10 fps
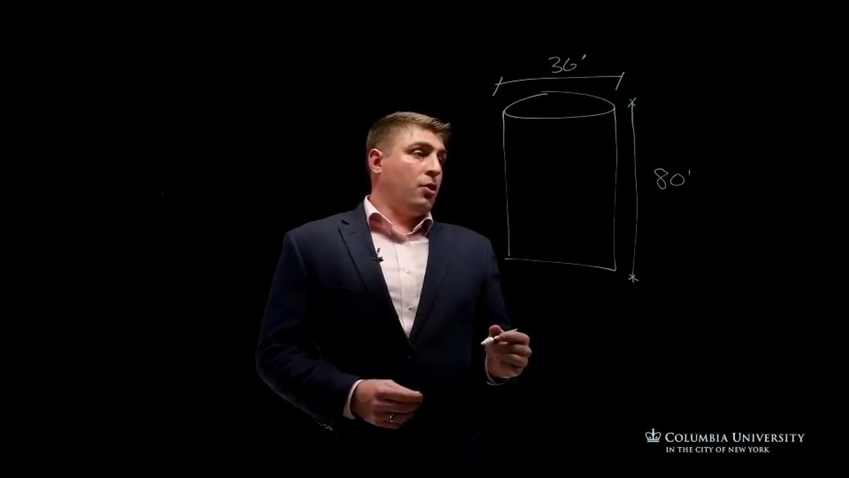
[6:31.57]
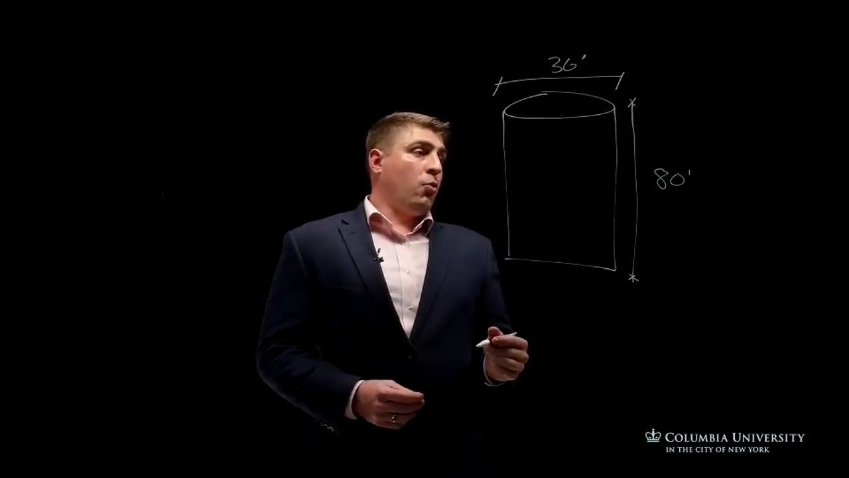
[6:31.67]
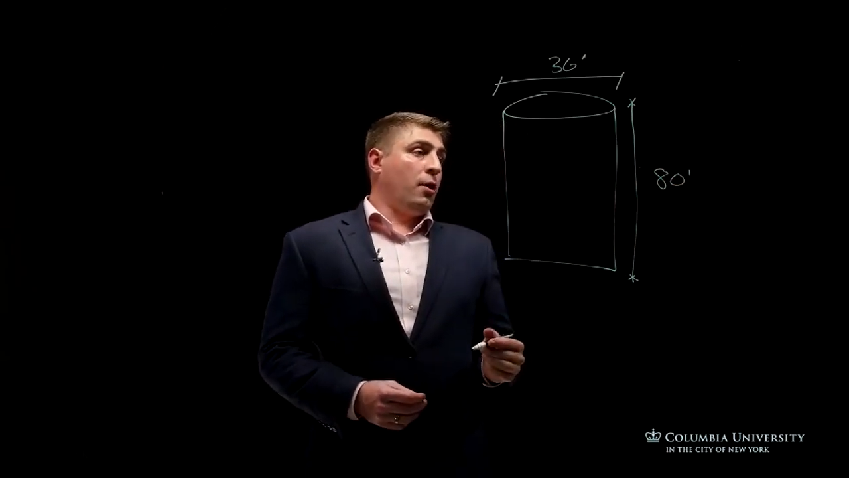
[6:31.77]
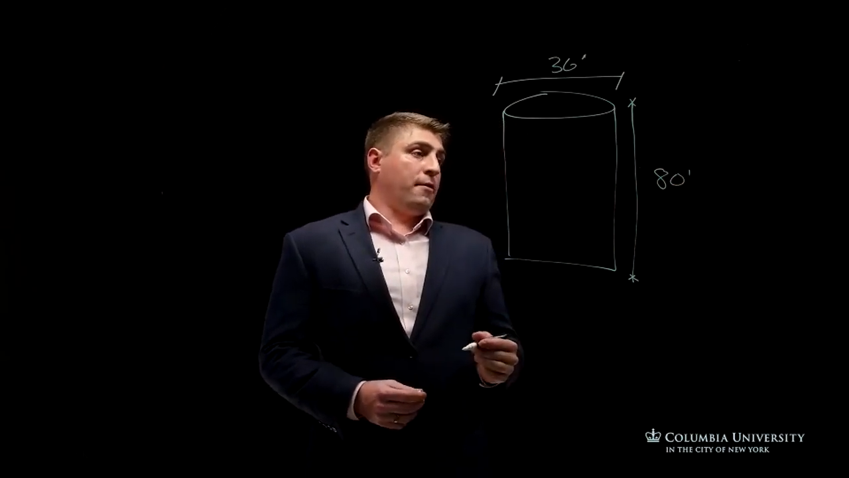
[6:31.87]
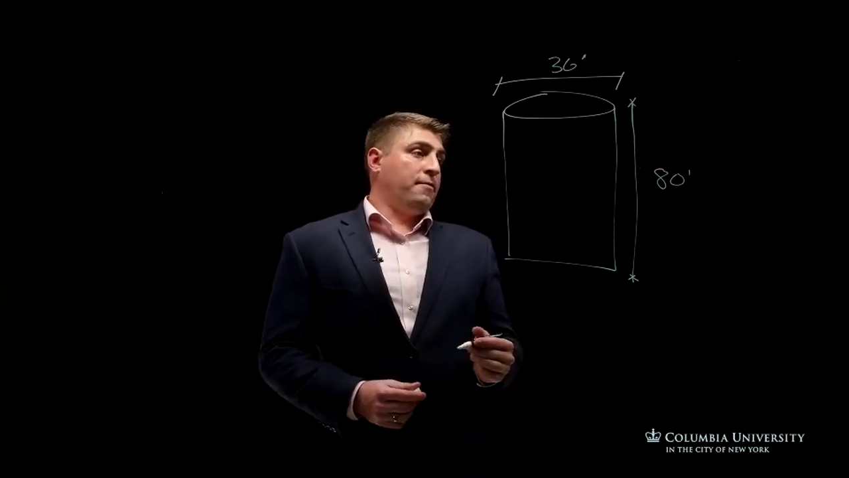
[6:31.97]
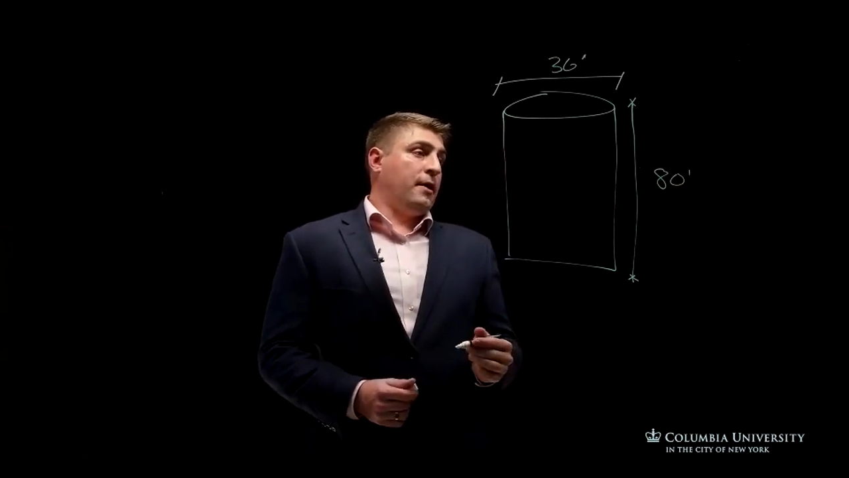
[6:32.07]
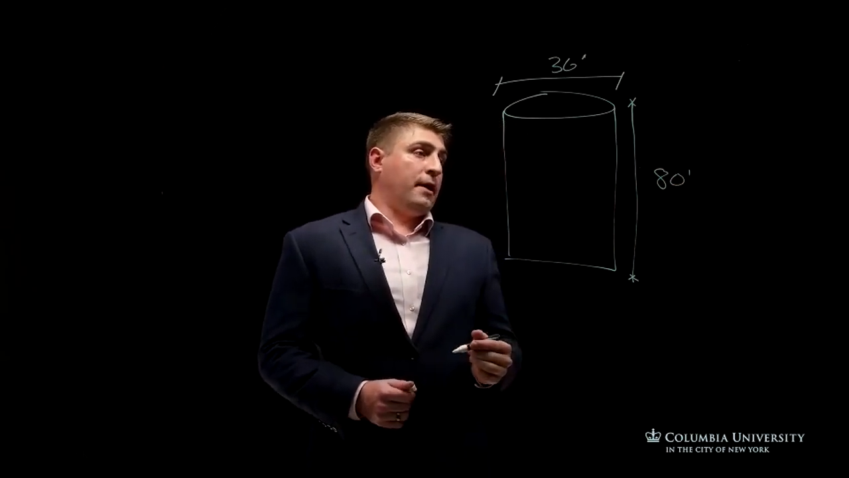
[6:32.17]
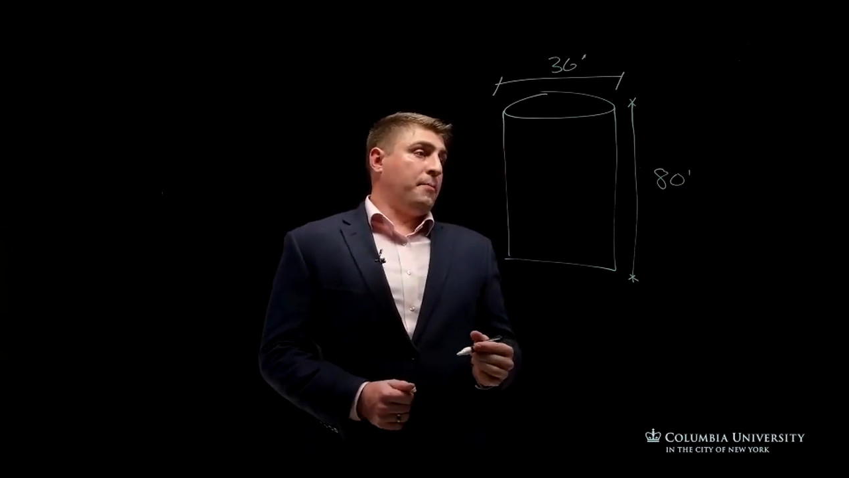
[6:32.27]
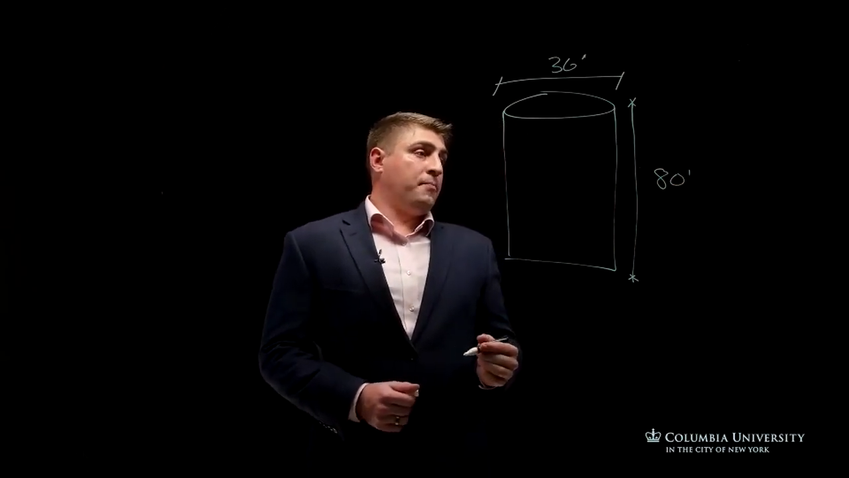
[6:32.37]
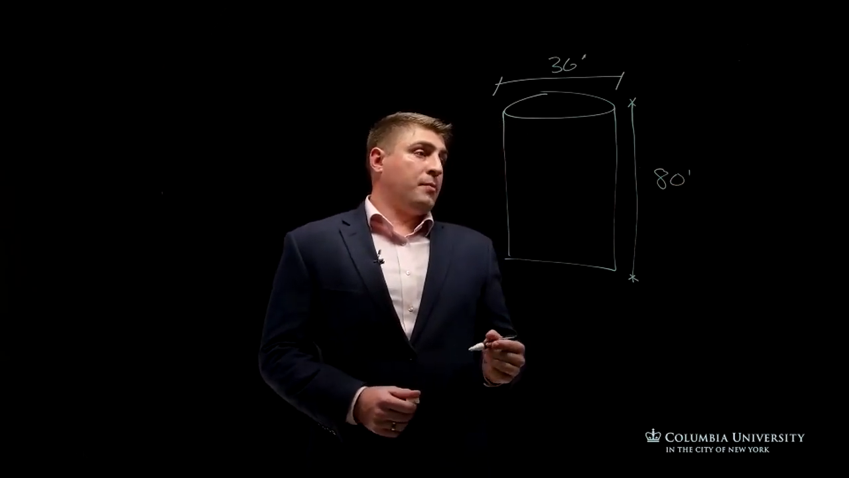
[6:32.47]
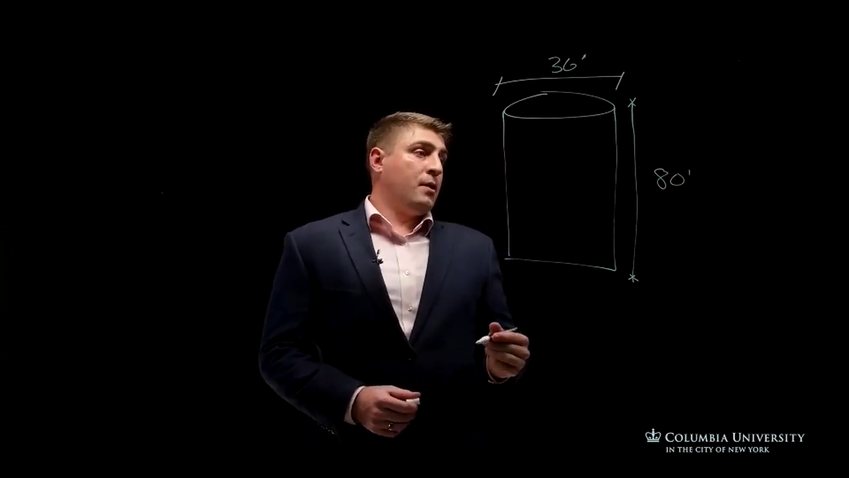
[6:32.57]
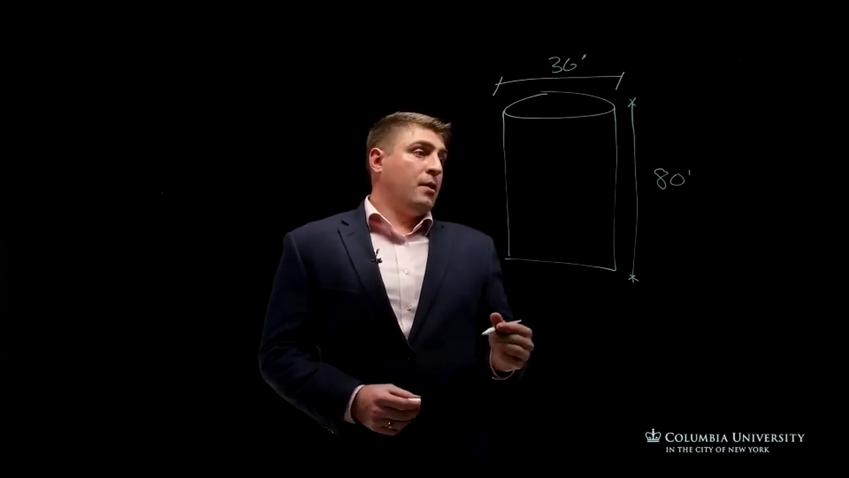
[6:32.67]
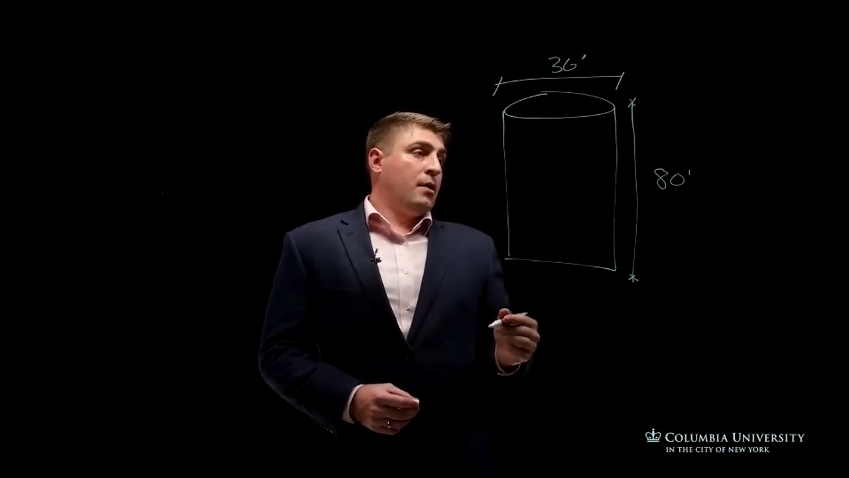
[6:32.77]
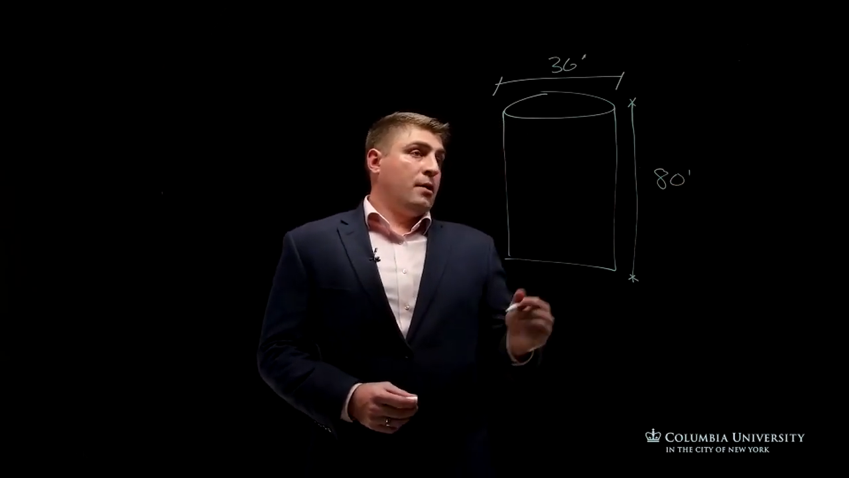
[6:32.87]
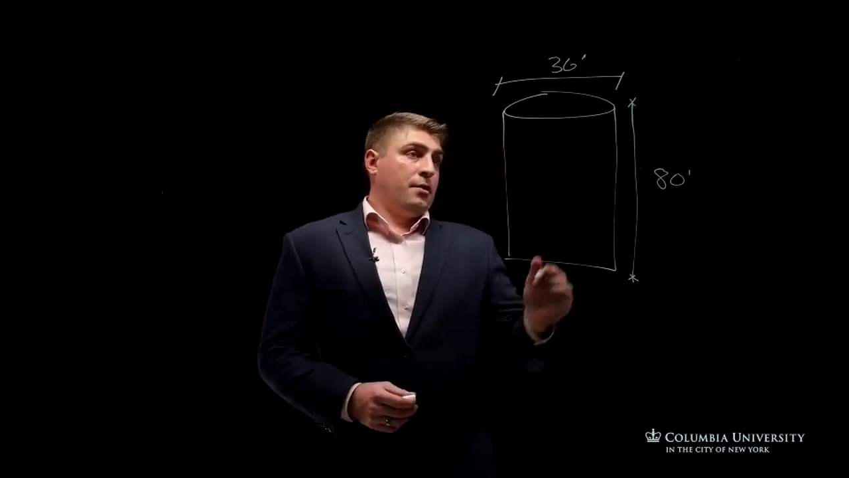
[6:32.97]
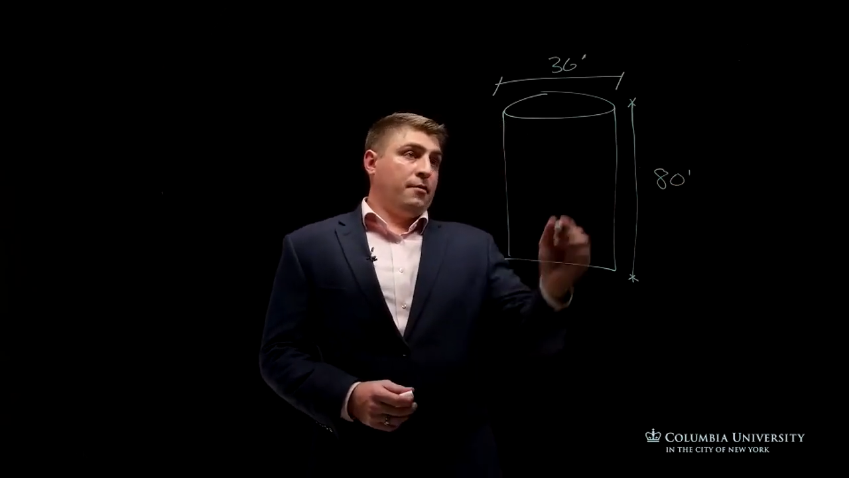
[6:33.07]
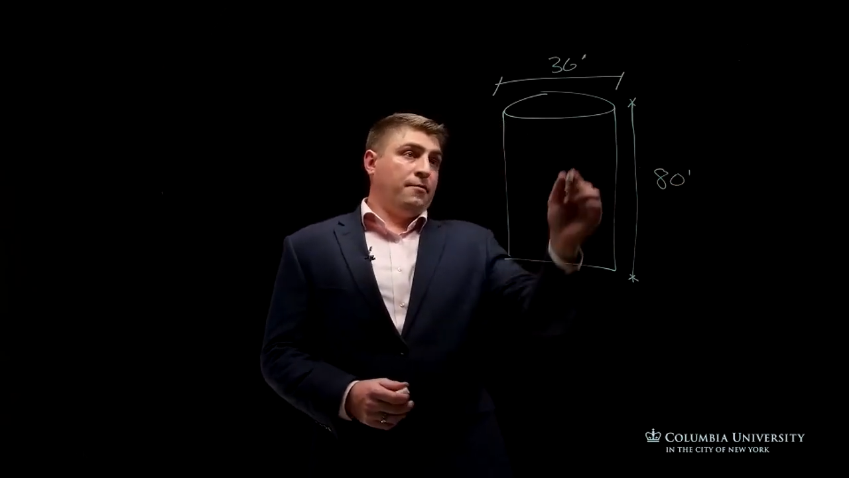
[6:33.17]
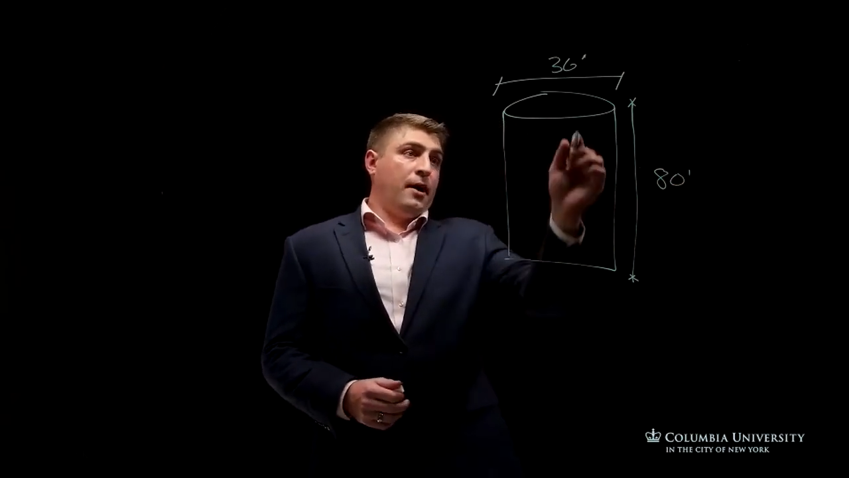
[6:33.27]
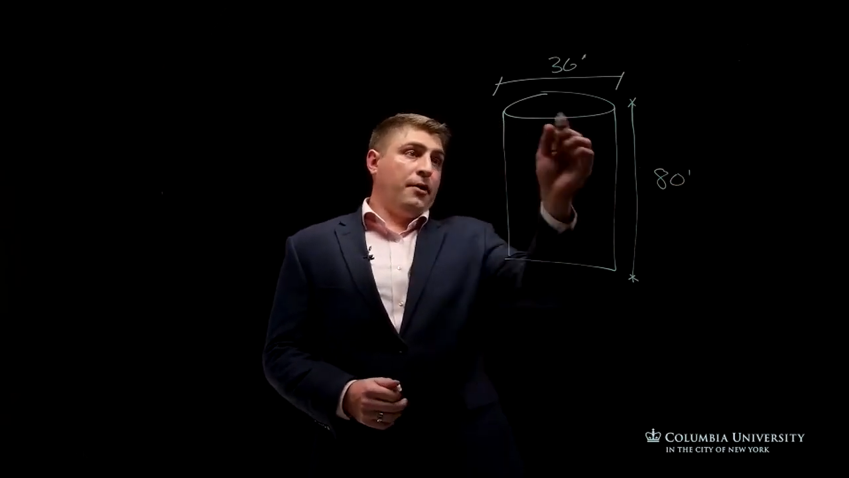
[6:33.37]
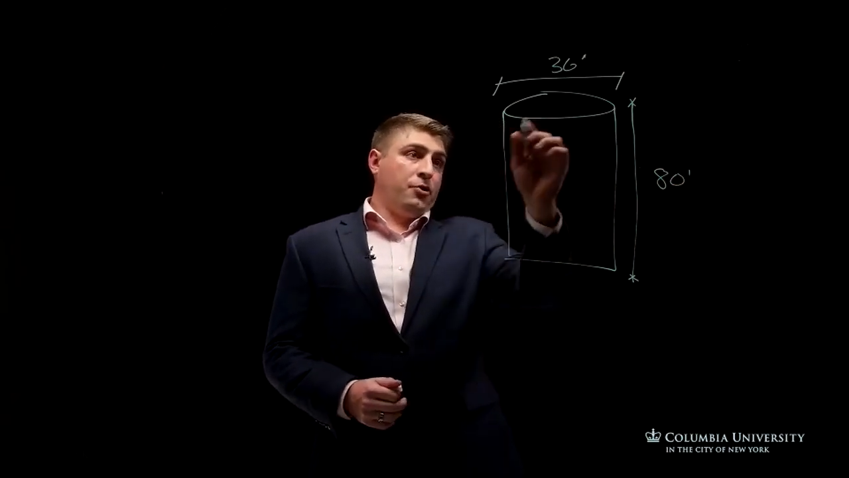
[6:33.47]
quantify the
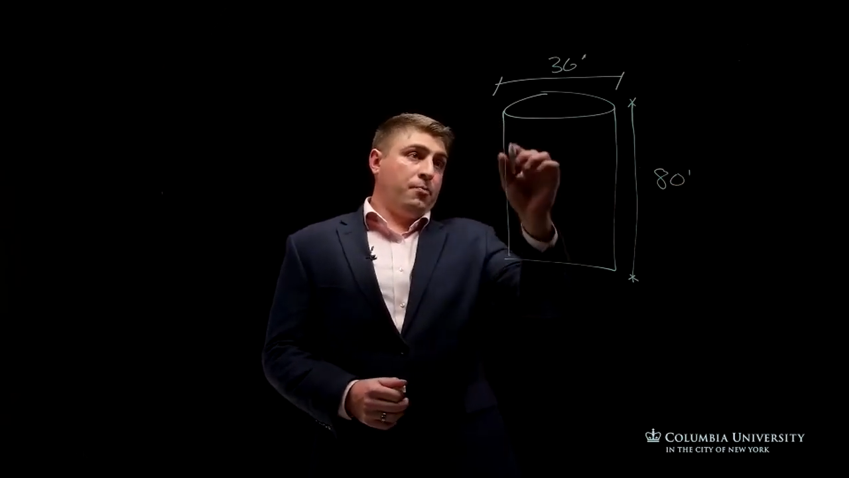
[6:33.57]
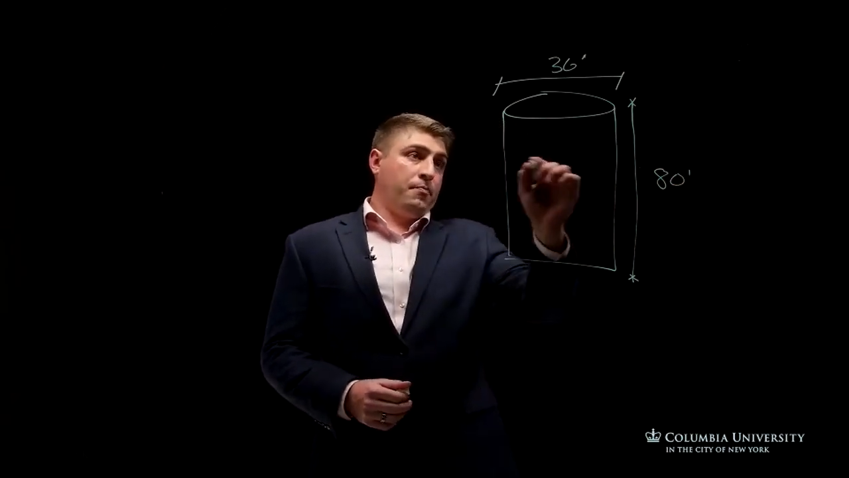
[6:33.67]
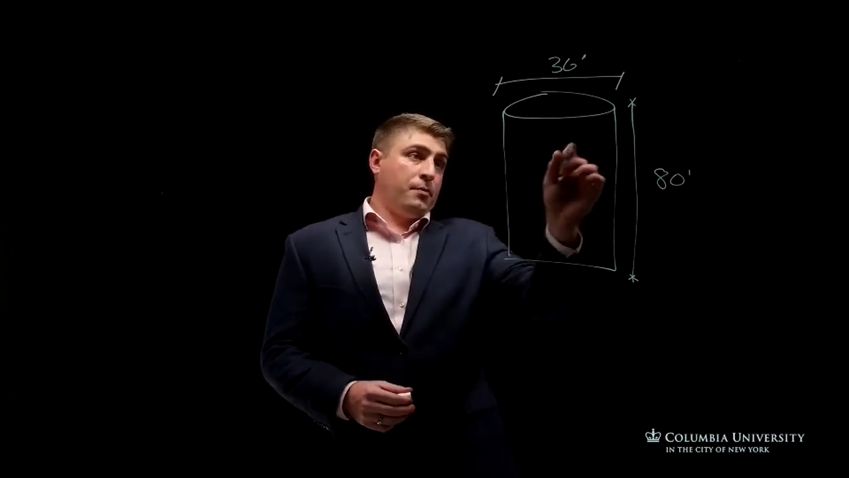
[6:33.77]
volume